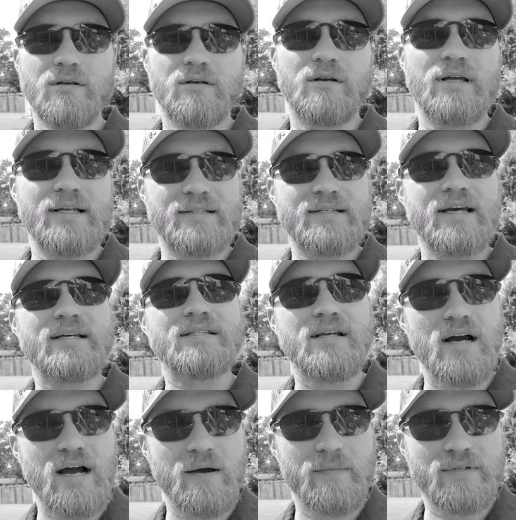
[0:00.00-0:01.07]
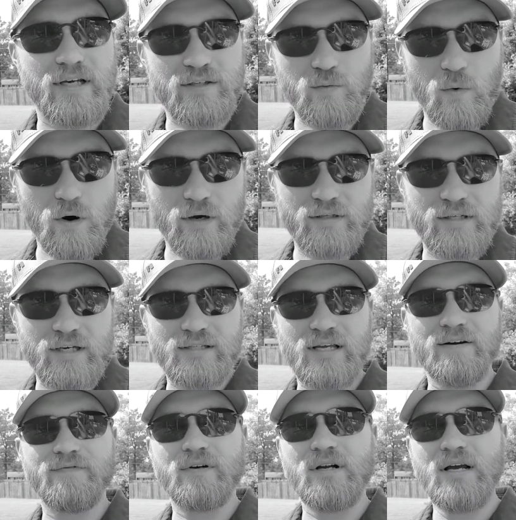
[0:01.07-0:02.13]
It takes time, it takes work, it takes
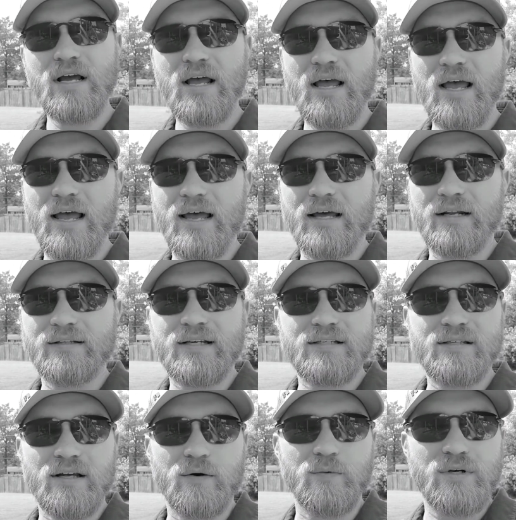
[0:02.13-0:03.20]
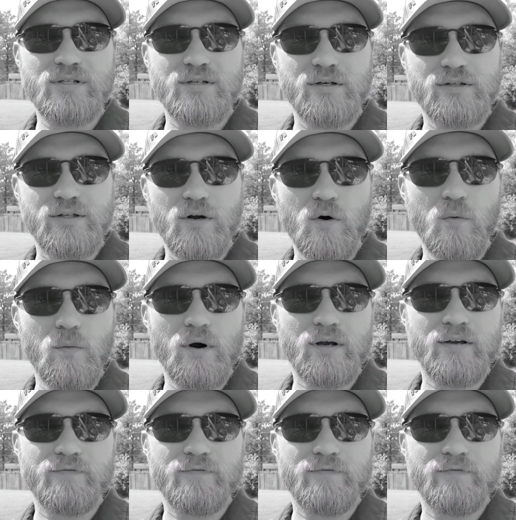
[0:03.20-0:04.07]
effort, and it takes a lot of research and homework.